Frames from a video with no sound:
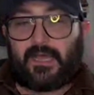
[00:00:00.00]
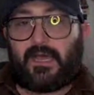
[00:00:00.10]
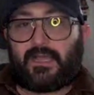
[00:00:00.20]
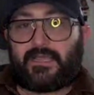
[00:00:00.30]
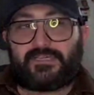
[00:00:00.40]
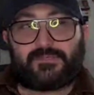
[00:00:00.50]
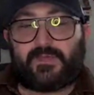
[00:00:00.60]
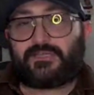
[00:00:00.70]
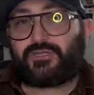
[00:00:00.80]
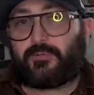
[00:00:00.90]
can we just
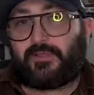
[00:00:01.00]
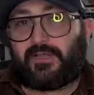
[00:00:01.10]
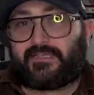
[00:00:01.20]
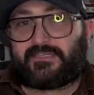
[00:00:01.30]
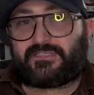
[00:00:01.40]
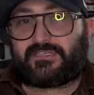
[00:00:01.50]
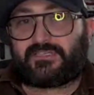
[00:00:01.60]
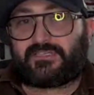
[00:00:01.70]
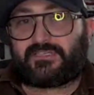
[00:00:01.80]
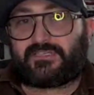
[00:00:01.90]
make sure we look at this stuff
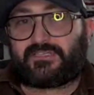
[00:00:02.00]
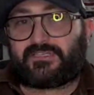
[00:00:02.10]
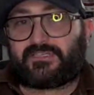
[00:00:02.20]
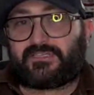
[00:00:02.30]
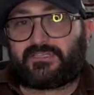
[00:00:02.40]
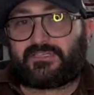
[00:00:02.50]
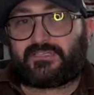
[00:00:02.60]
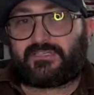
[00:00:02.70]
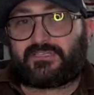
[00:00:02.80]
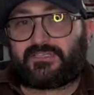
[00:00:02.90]
in a historical
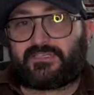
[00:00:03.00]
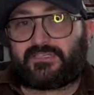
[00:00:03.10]
context?